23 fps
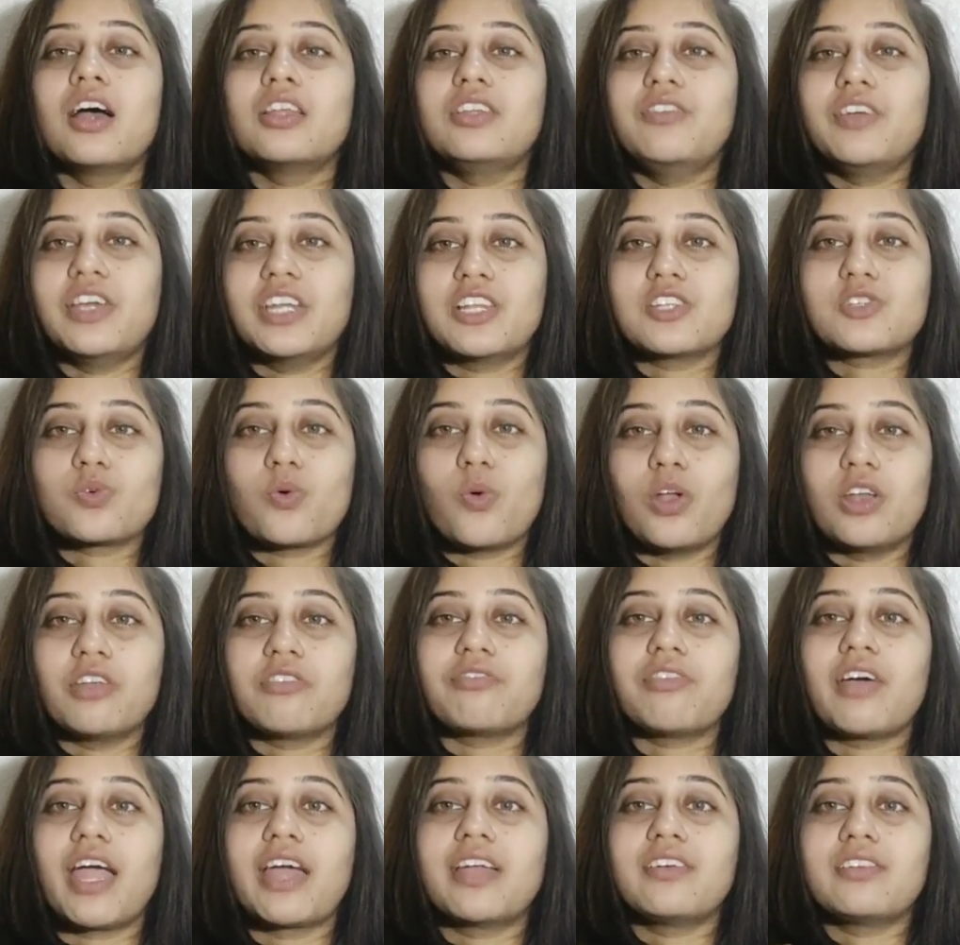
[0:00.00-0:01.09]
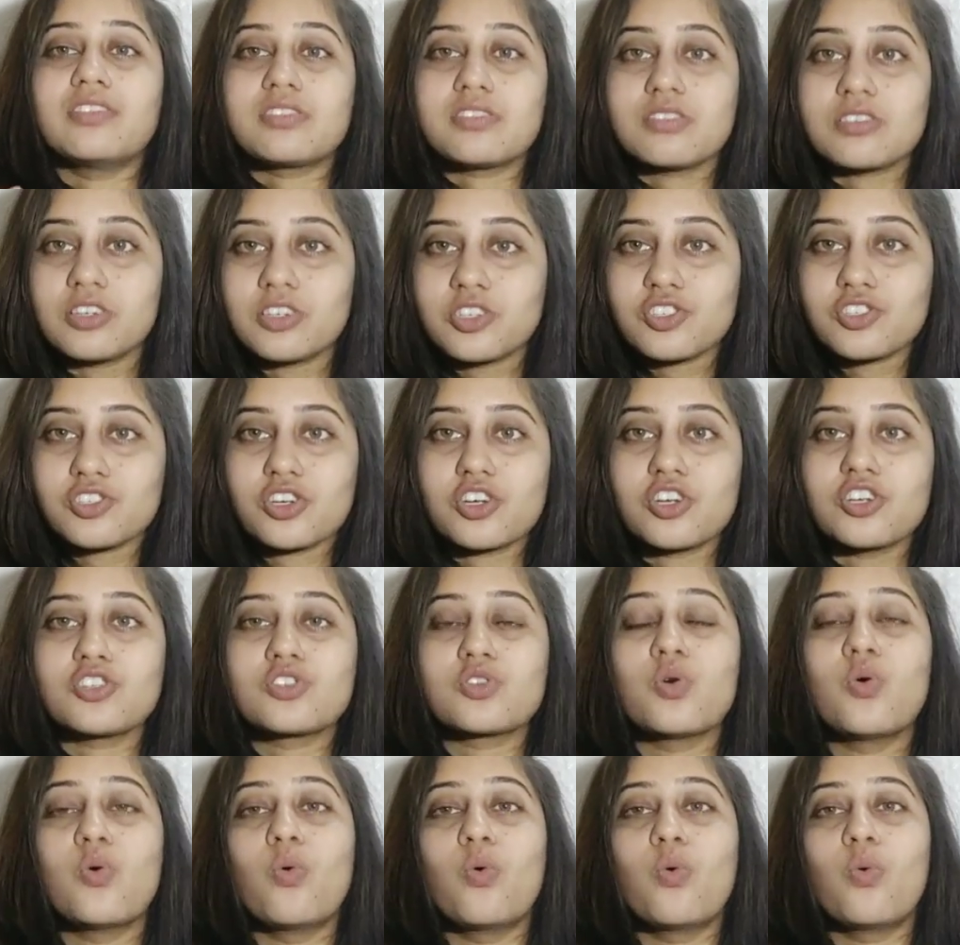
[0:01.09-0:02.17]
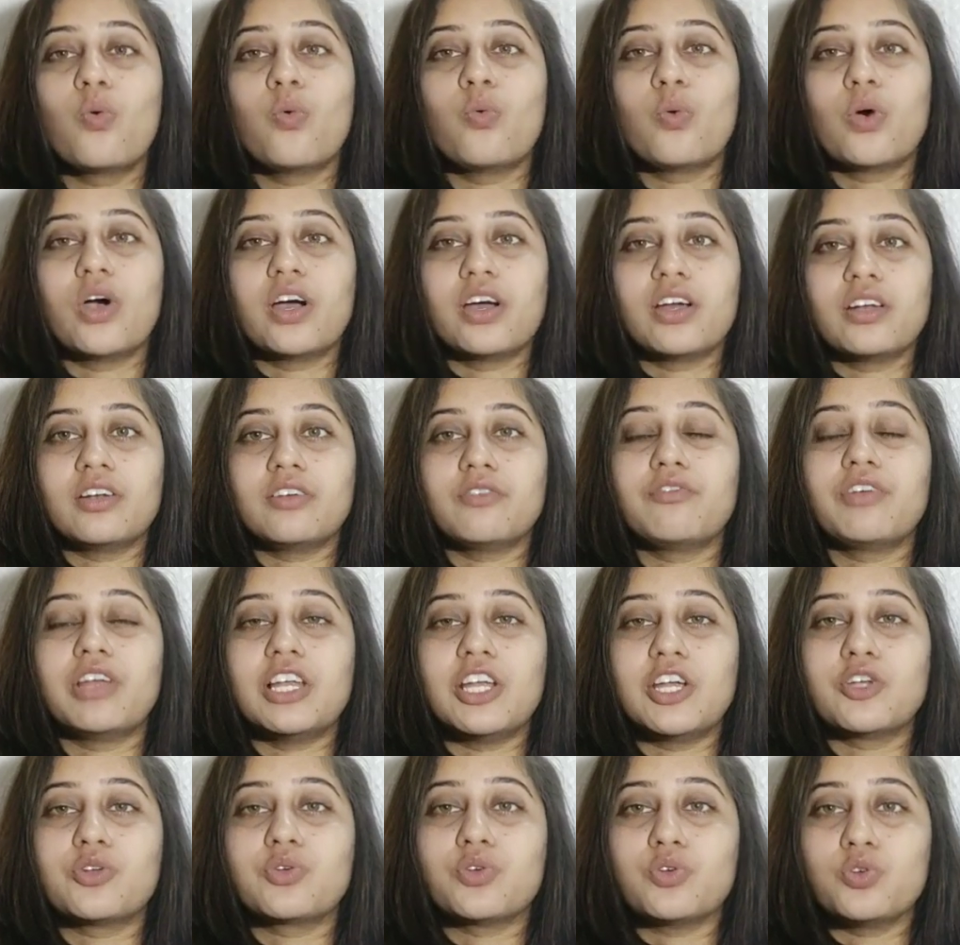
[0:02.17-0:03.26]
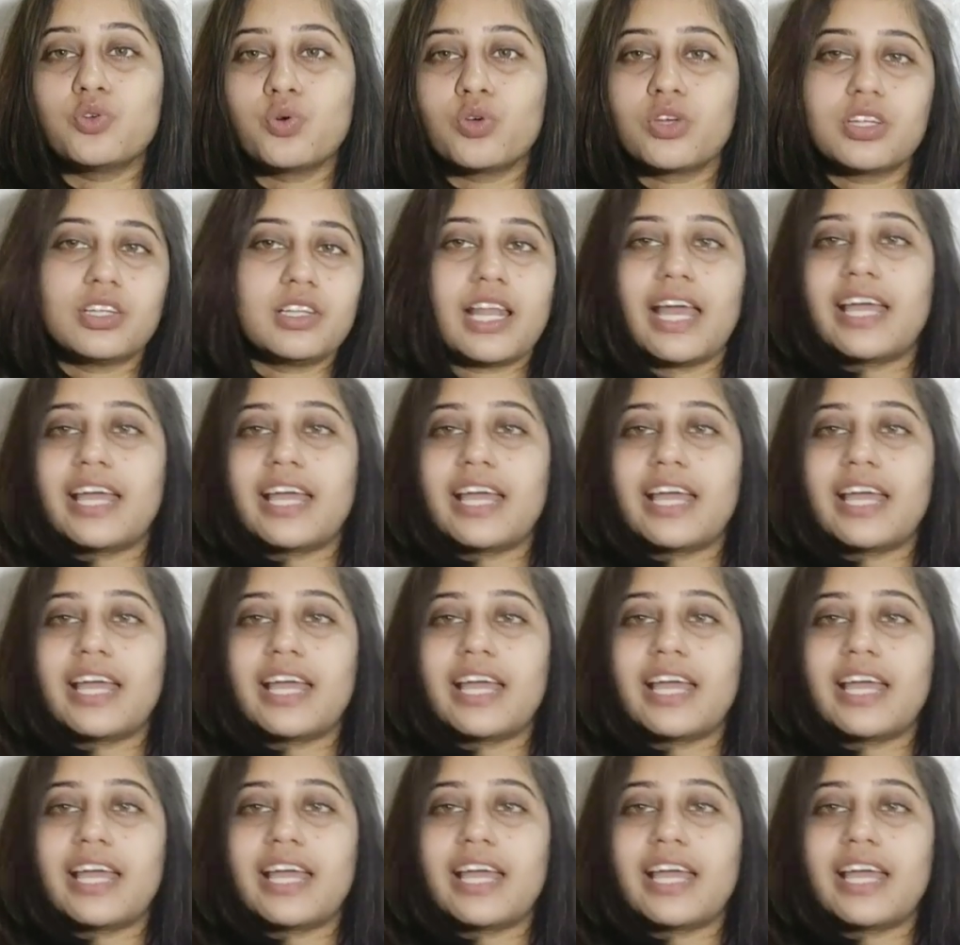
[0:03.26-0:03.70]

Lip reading: various qualified researchers who were willing to do,